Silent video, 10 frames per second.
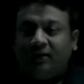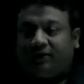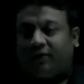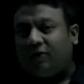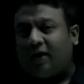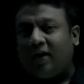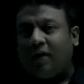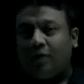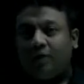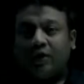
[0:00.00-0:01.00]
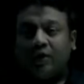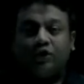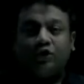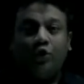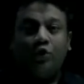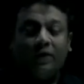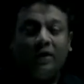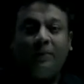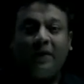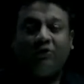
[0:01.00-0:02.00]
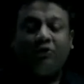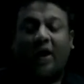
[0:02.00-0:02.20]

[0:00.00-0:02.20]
So now you will be